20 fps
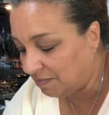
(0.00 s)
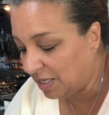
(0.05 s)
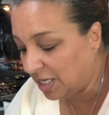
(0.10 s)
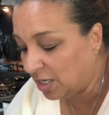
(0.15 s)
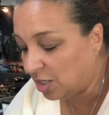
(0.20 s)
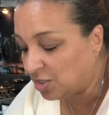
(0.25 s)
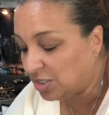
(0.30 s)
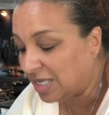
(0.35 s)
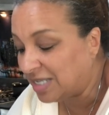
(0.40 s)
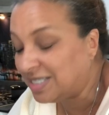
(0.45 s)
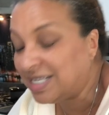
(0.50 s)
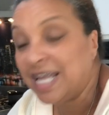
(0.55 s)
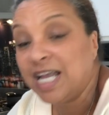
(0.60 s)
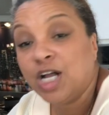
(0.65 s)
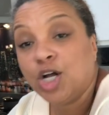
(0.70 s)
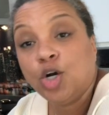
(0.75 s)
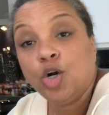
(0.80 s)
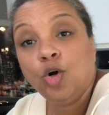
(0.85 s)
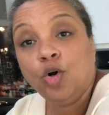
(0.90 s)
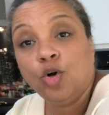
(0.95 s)
because as
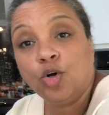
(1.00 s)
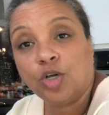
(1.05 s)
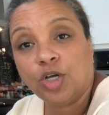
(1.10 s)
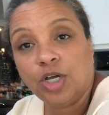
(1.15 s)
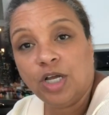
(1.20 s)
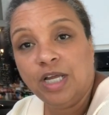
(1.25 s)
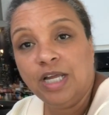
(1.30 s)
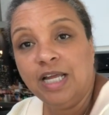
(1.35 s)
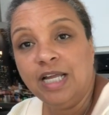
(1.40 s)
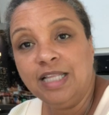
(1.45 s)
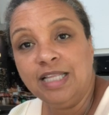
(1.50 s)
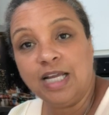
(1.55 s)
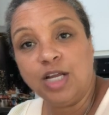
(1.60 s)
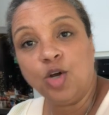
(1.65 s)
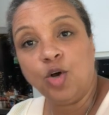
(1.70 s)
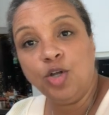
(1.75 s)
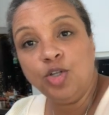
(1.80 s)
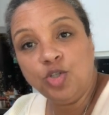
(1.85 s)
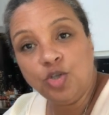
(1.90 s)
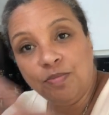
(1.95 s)
they cook, they're
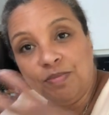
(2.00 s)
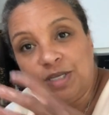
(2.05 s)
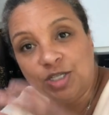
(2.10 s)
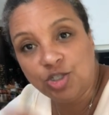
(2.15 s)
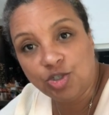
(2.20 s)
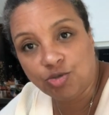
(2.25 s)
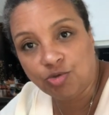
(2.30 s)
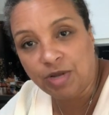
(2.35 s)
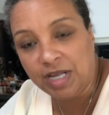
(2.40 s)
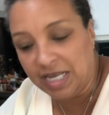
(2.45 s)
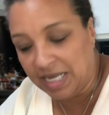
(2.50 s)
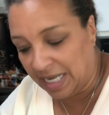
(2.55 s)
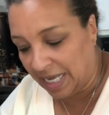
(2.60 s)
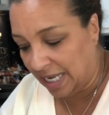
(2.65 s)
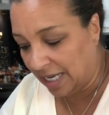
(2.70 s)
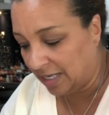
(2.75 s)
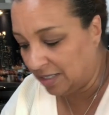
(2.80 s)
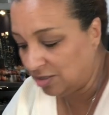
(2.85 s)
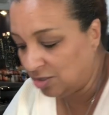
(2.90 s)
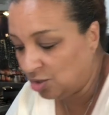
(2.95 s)
going to be
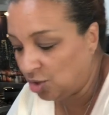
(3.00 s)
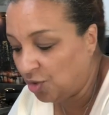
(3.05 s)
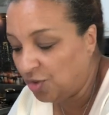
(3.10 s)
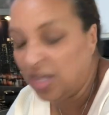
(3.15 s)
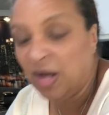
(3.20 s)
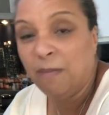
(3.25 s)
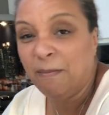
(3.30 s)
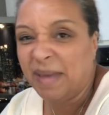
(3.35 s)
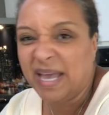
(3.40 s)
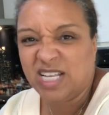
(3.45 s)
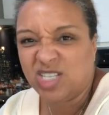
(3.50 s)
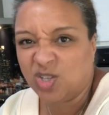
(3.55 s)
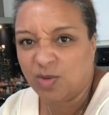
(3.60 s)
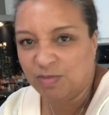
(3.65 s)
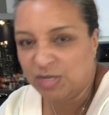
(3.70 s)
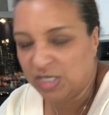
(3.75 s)
shrinking, so they'll make some